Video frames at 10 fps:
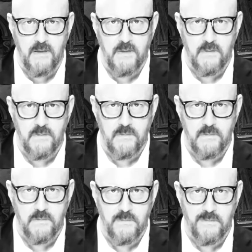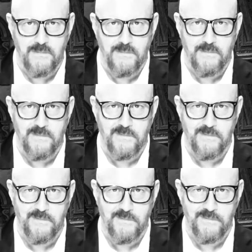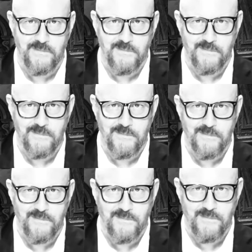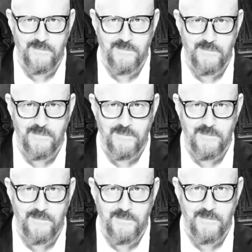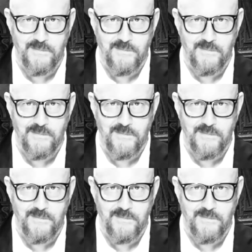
(silence)